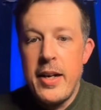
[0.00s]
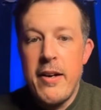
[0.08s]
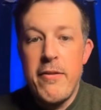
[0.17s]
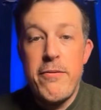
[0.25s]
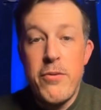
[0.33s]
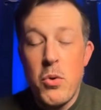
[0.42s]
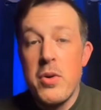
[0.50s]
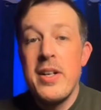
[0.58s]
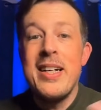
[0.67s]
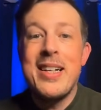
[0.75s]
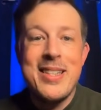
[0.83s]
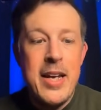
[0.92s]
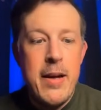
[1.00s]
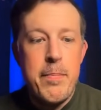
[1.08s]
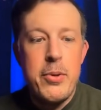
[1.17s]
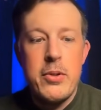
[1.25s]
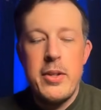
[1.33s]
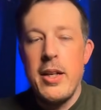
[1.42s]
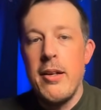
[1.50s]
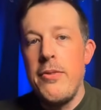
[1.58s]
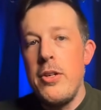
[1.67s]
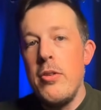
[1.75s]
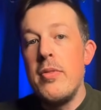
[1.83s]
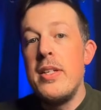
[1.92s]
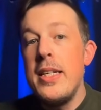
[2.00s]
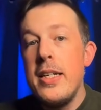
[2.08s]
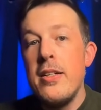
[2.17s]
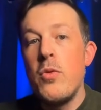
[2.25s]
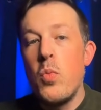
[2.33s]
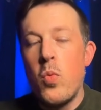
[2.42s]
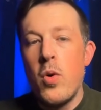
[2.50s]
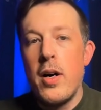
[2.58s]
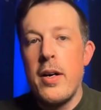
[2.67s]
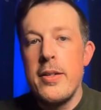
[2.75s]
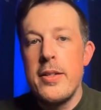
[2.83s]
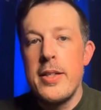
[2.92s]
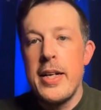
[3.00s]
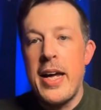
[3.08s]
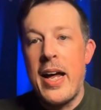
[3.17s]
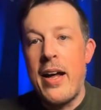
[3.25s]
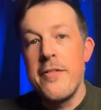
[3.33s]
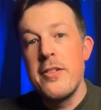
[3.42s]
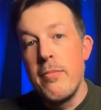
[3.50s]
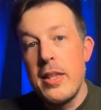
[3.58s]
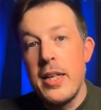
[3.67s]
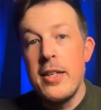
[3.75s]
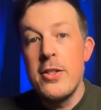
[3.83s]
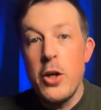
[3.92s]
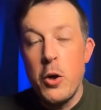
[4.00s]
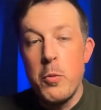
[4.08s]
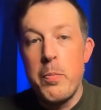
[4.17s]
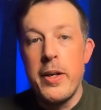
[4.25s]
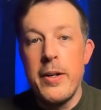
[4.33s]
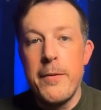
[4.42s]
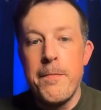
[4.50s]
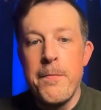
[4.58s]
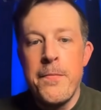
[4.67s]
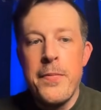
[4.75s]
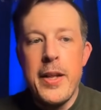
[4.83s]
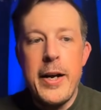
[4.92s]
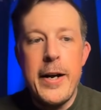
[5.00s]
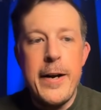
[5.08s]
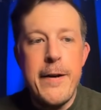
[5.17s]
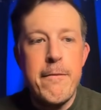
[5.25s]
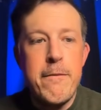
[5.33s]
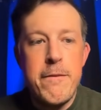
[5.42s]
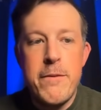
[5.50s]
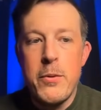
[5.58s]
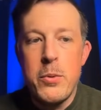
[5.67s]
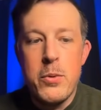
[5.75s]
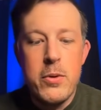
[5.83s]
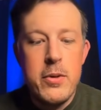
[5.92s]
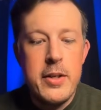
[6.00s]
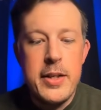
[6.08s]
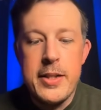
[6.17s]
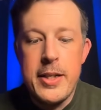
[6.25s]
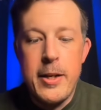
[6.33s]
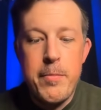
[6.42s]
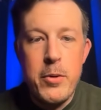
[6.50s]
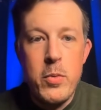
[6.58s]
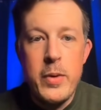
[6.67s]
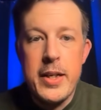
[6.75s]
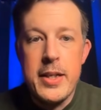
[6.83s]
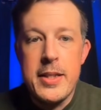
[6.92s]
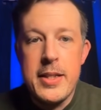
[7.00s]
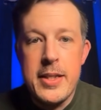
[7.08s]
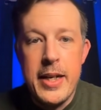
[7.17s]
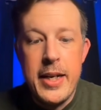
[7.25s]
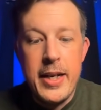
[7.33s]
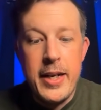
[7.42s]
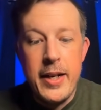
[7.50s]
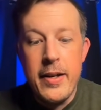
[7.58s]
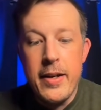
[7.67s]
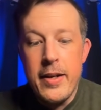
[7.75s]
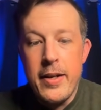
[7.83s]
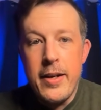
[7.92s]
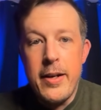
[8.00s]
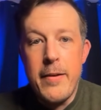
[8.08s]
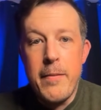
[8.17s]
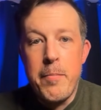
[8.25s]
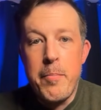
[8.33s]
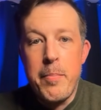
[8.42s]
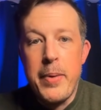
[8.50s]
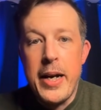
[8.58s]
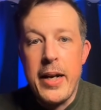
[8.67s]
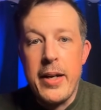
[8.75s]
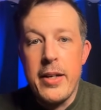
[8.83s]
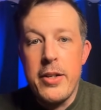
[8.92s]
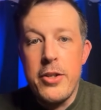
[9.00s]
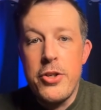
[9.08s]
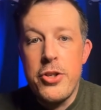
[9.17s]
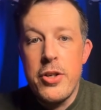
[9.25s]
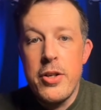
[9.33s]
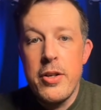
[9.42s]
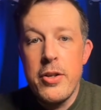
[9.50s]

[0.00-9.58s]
For example, if you did want to have some things open, for example, we could say package